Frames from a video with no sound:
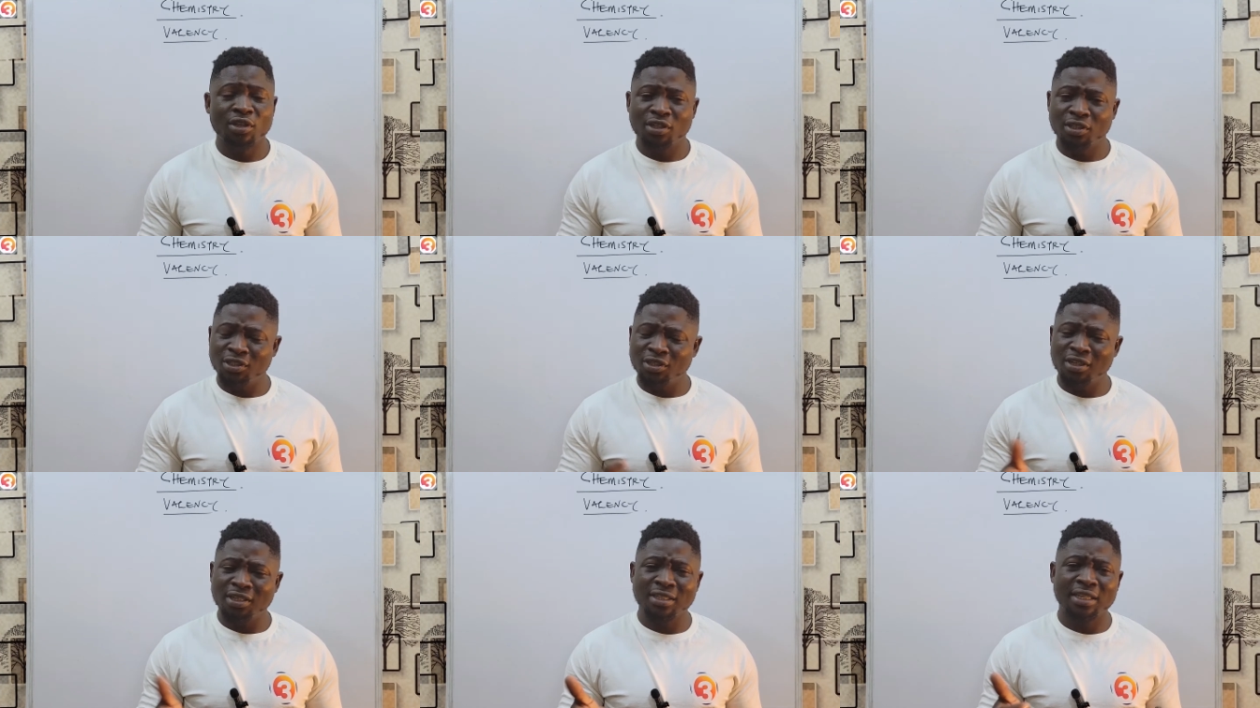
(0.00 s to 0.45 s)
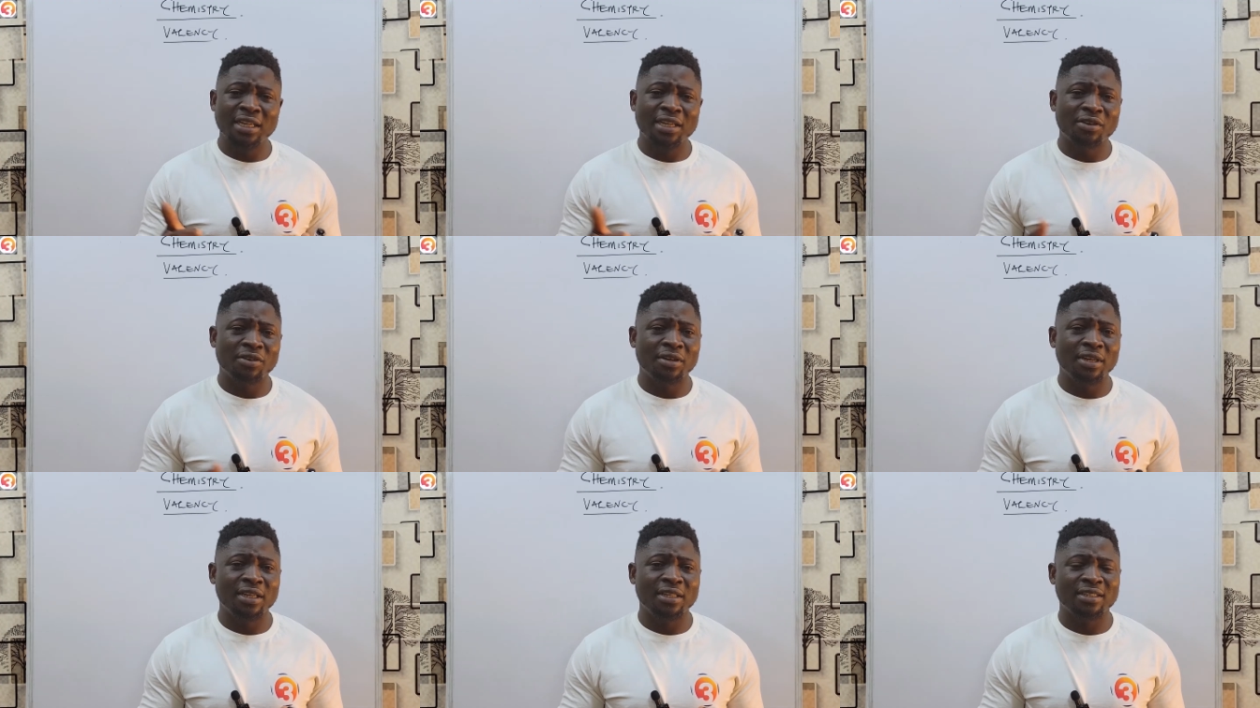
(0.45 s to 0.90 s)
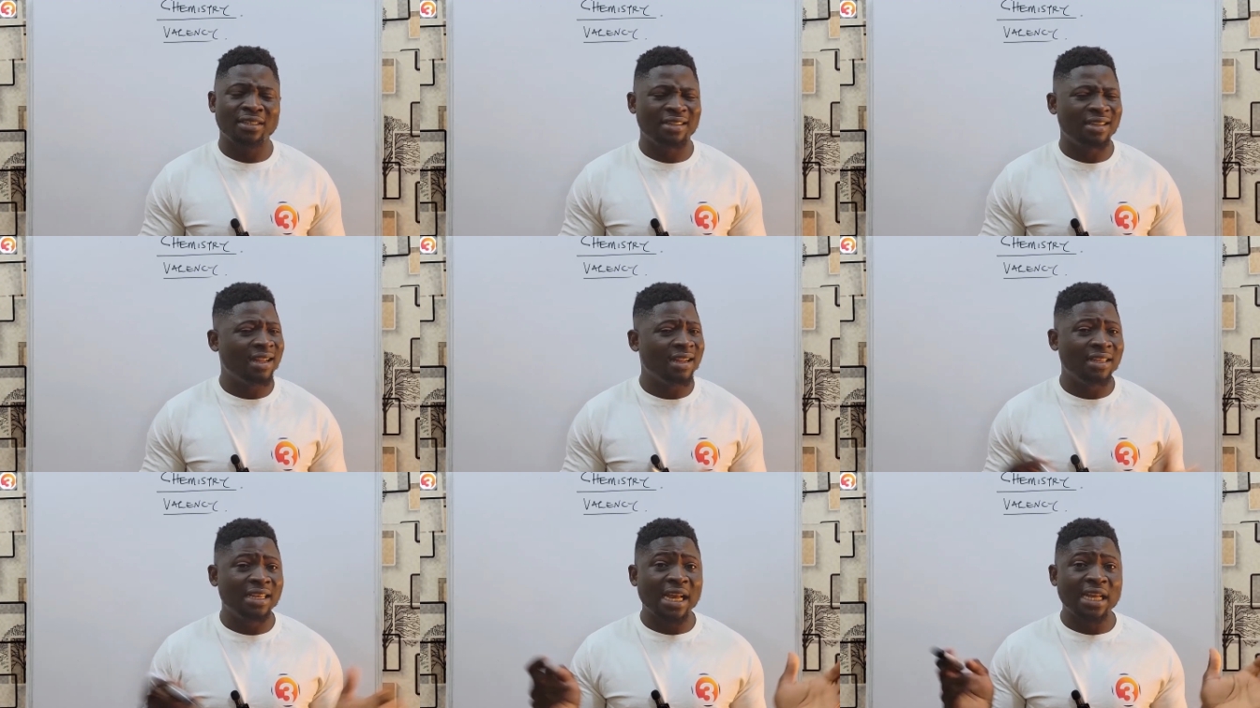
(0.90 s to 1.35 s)
just click on it
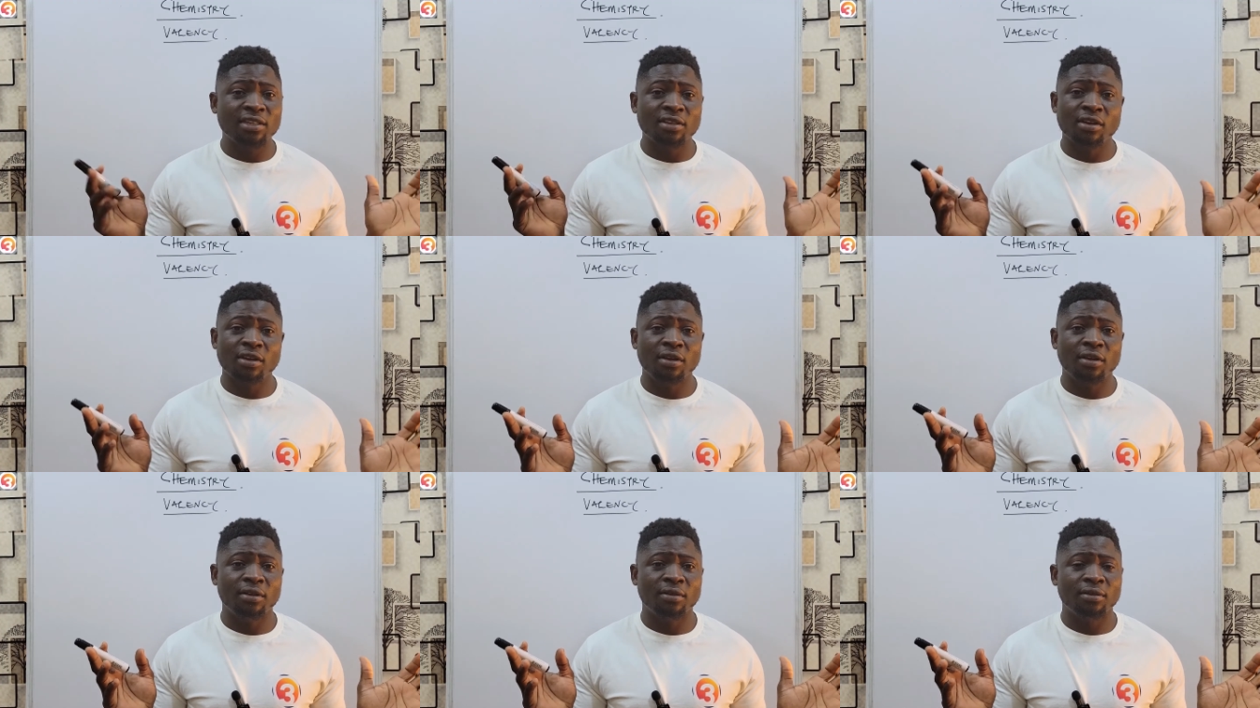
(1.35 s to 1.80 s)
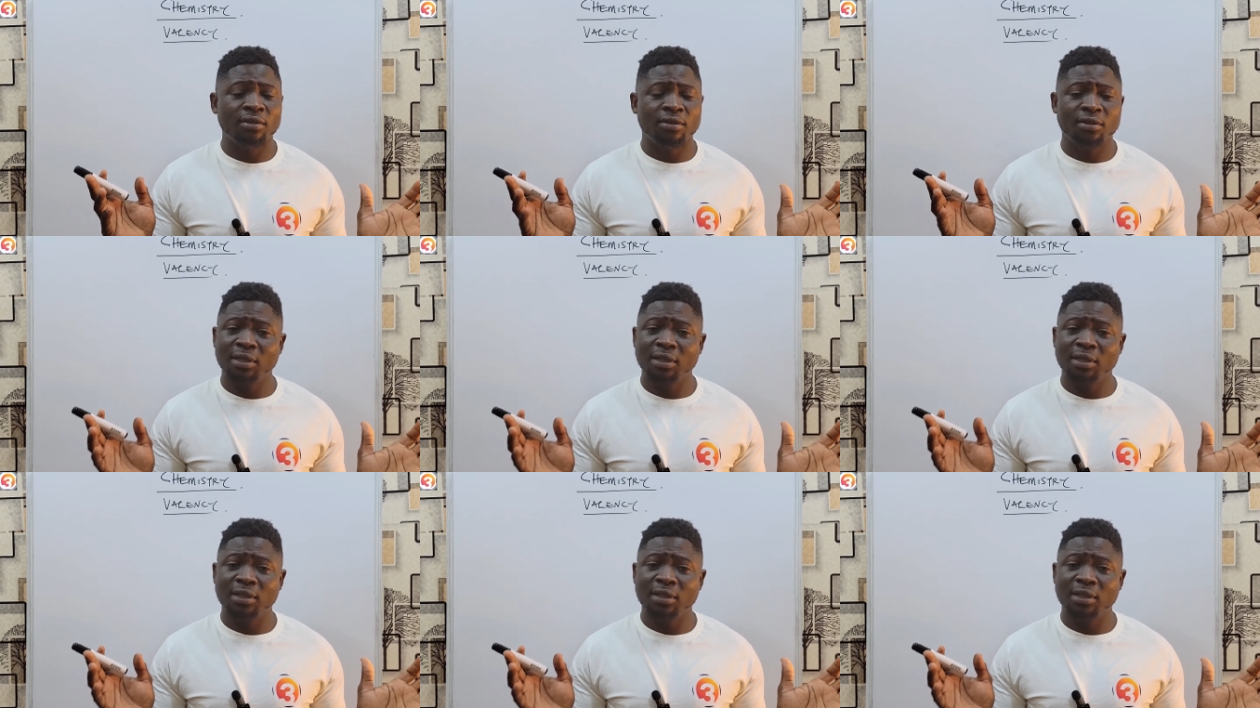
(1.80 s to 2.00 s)
and that is all